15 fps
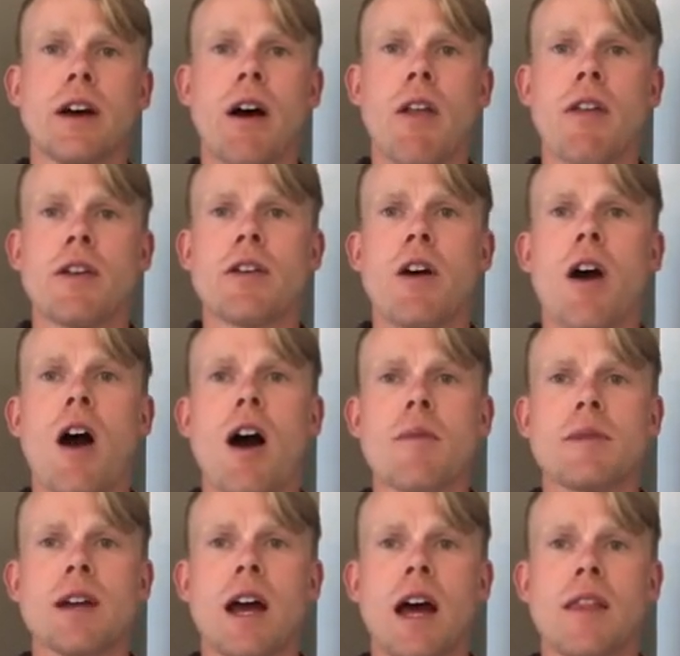out that your
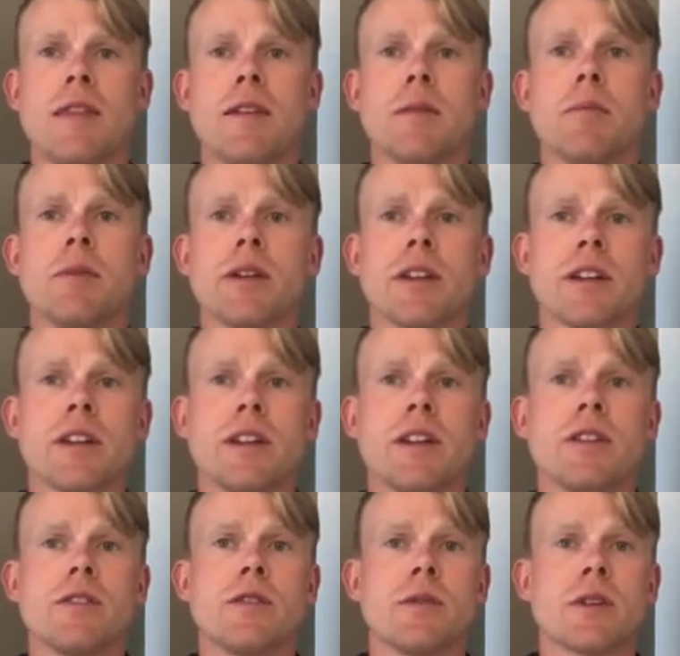hobby had the
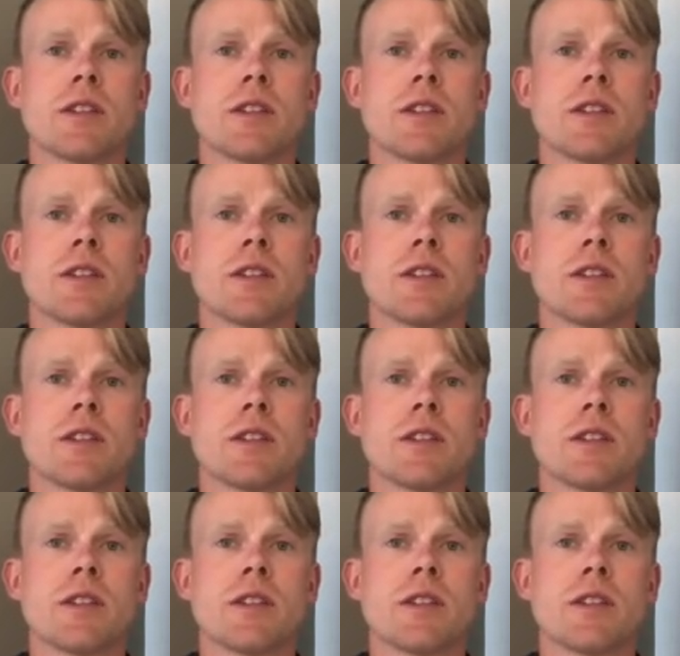ability to